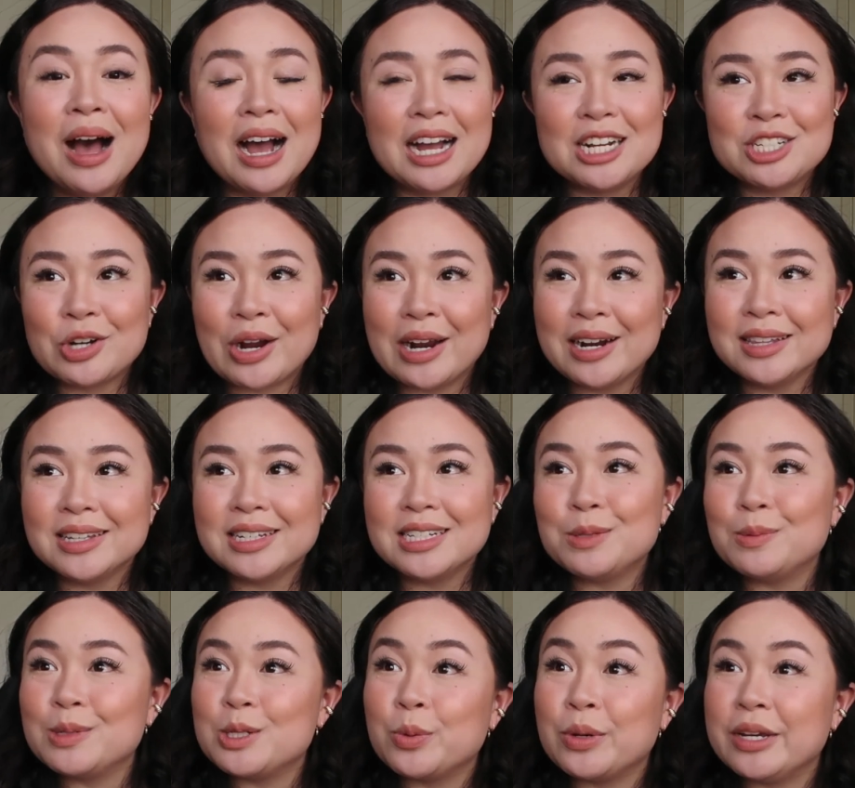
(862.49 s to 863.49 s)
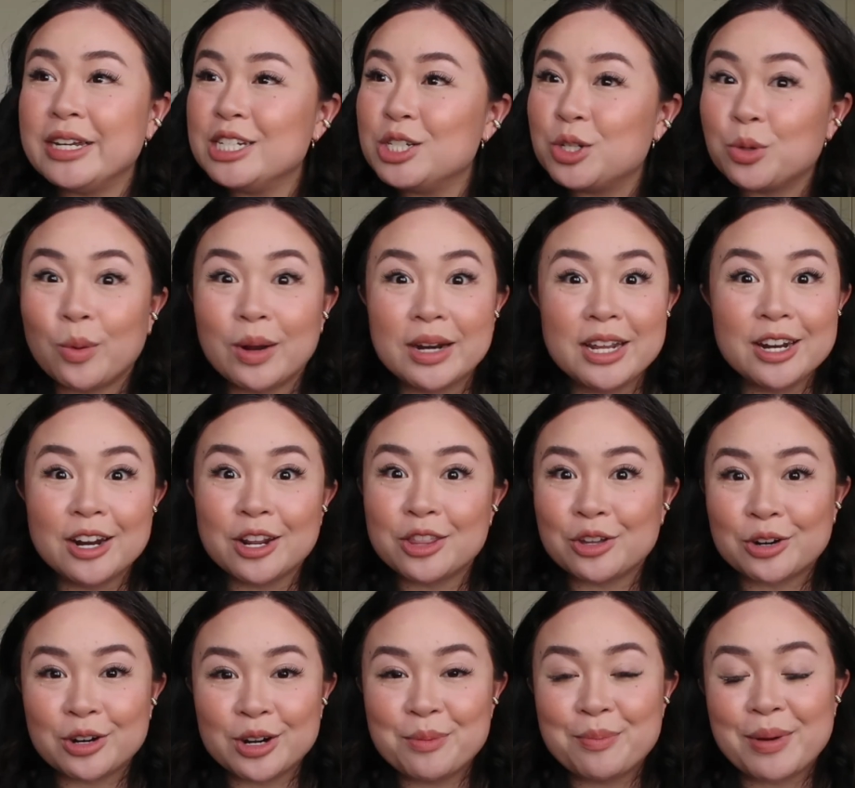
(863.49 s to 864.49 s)
I try to list between 20 to
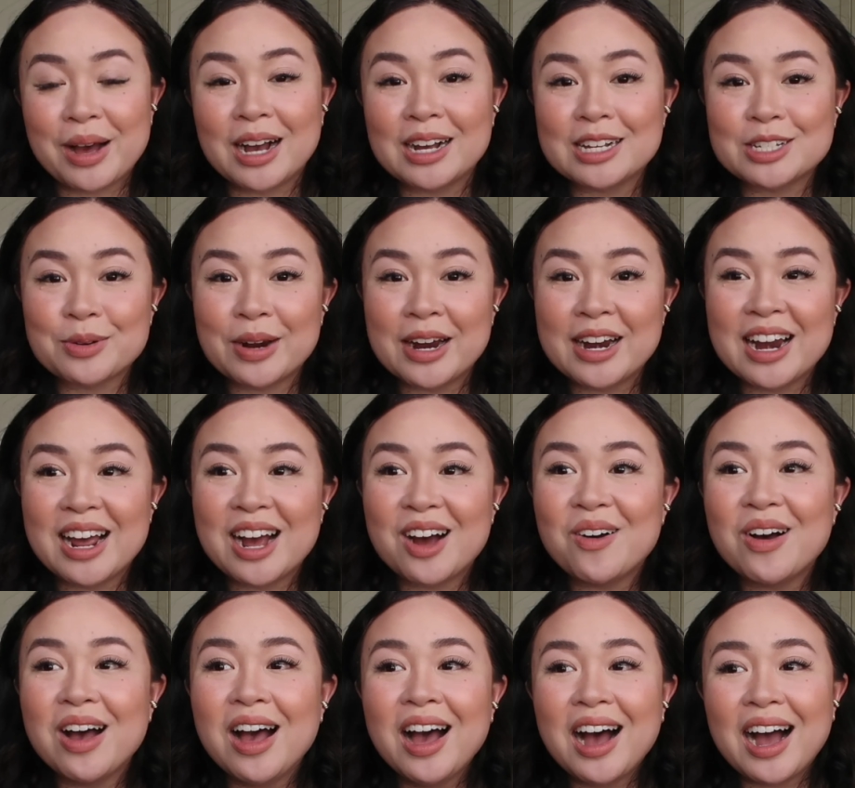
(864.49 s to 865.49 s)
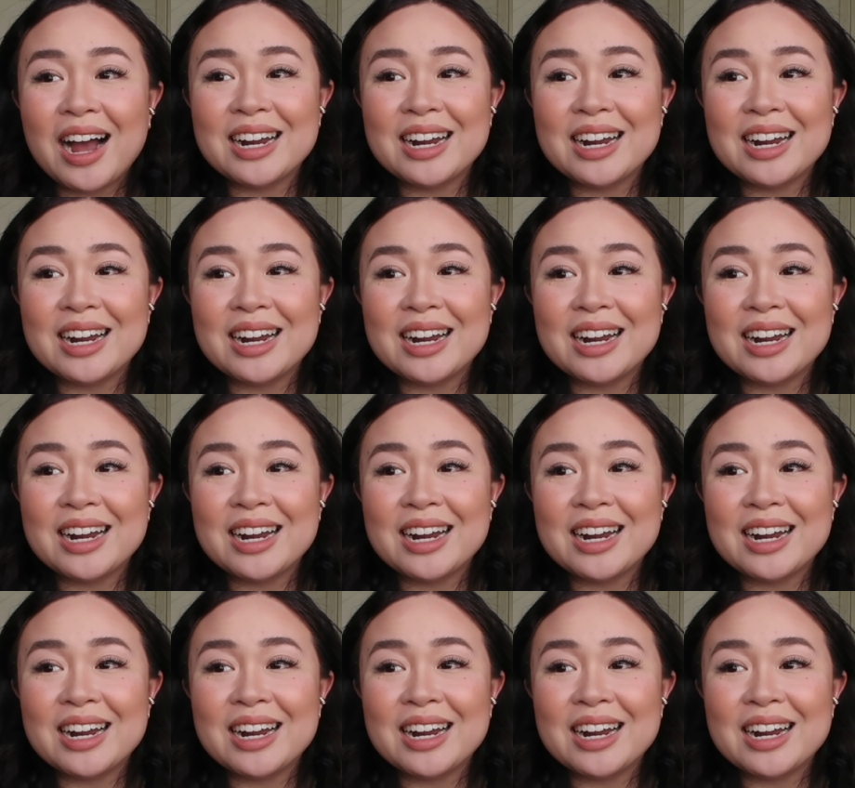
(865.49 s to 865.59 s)
30 bags right now.